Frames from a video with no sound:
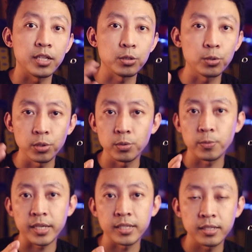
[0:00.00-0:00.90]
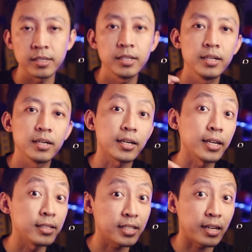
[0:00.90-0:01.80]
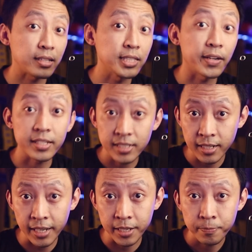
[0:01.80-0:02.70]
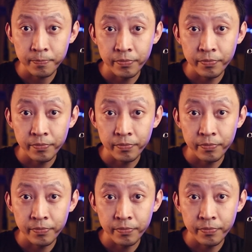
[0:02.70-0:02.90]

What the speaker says: in good weather, clear sky, direct sunlight.